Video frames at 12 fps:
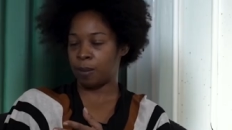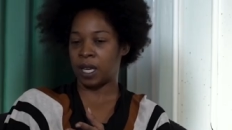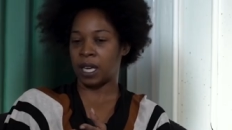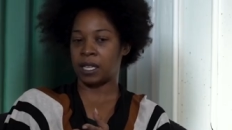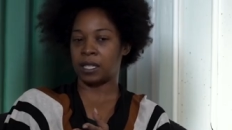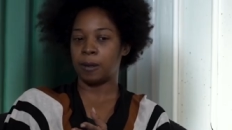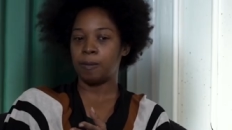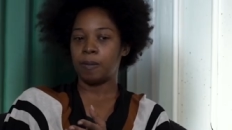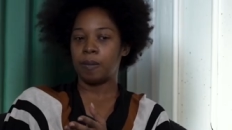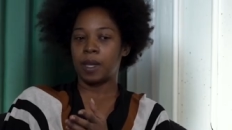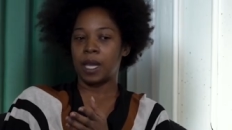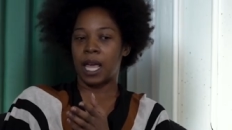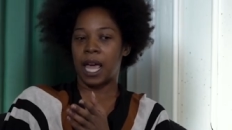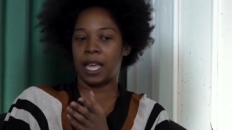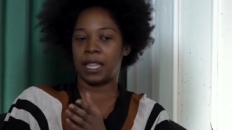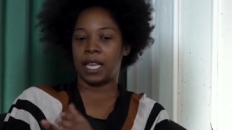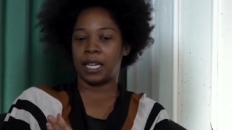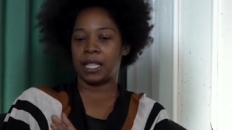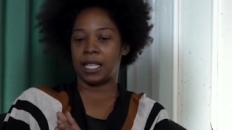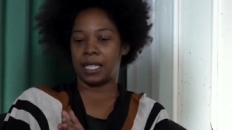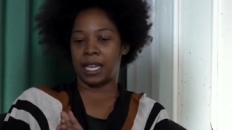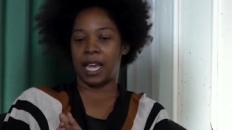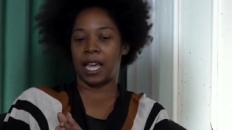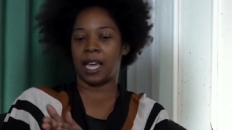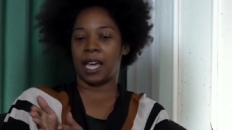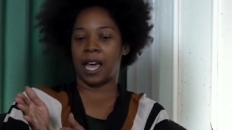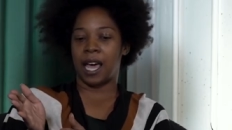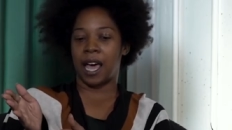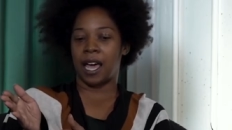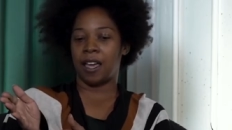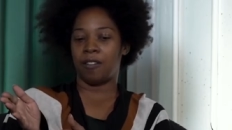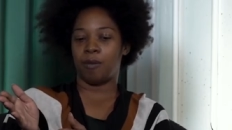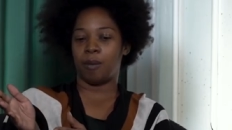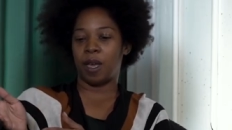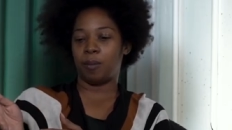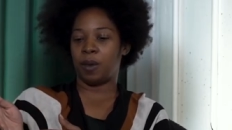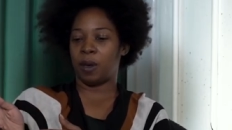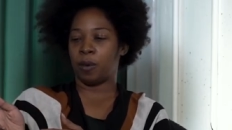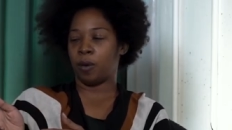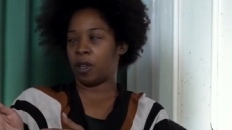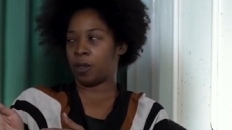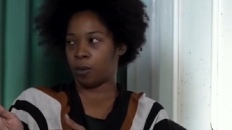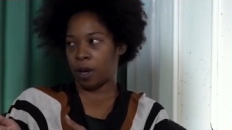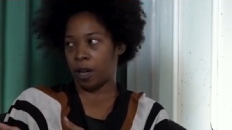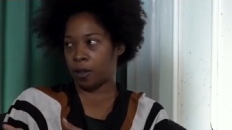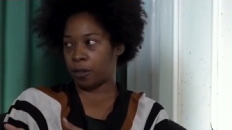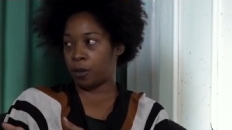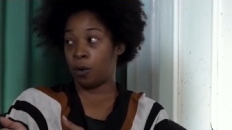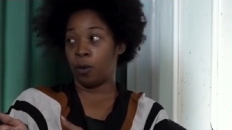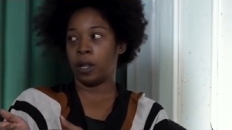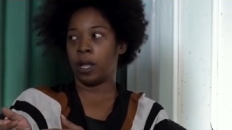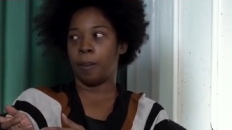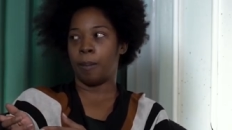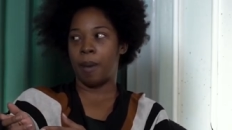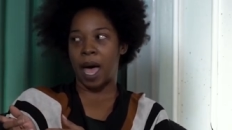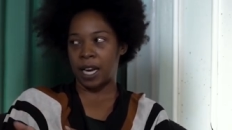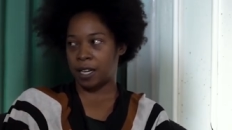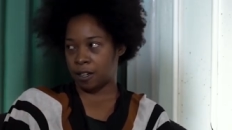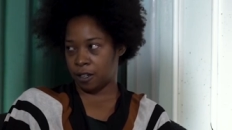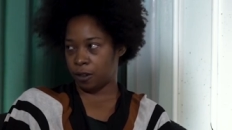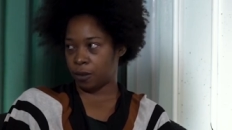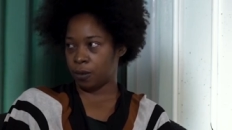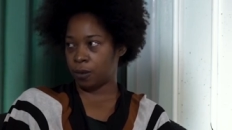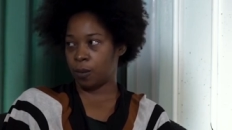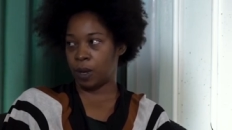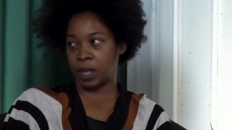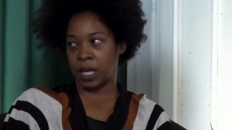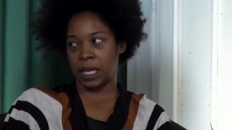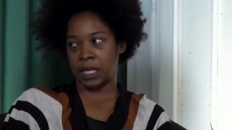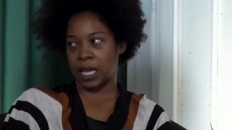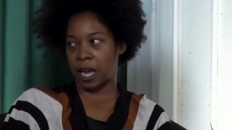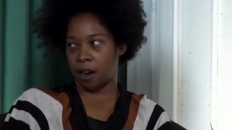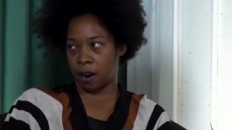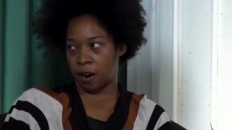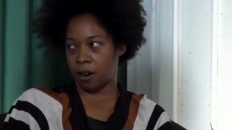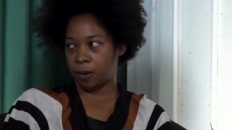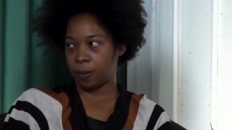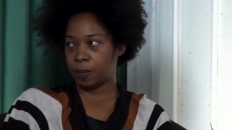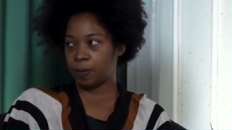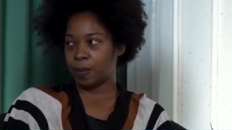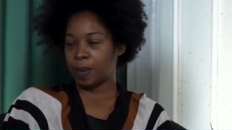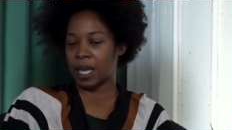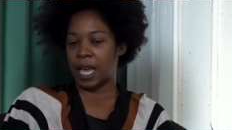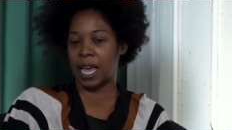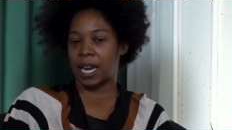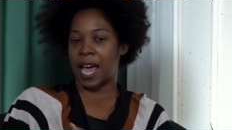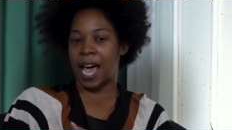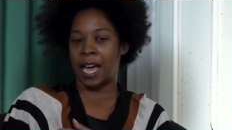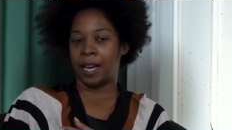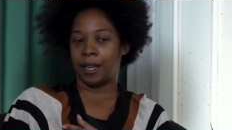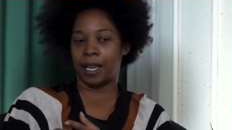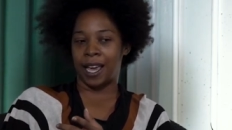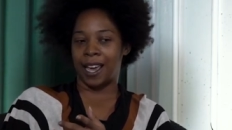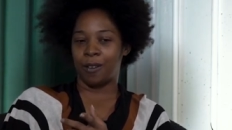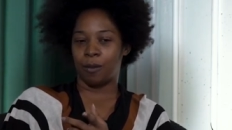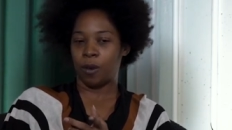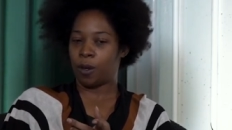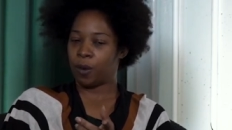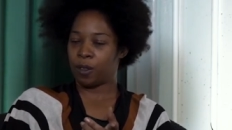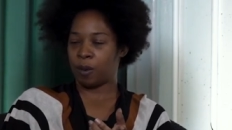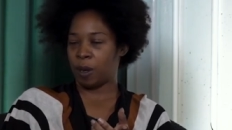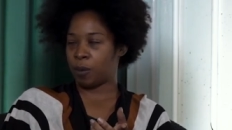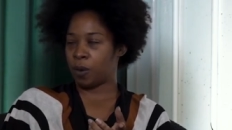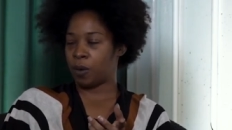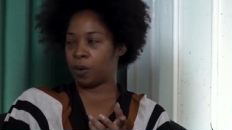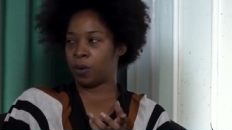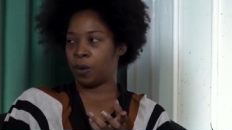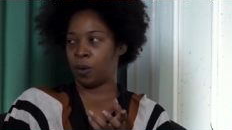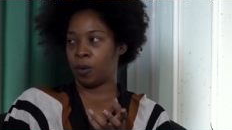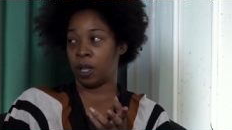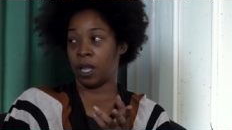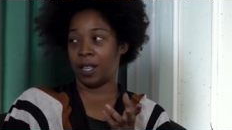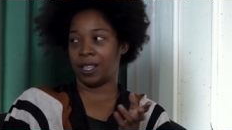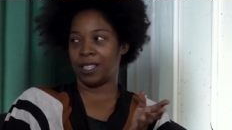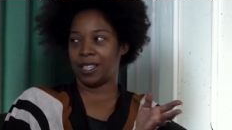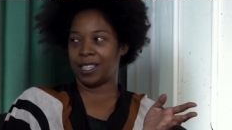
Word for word: because at the end of the day, I've met people with wealth who will abandon you when things get hard. Mm-hmm. And I can't roll with people who will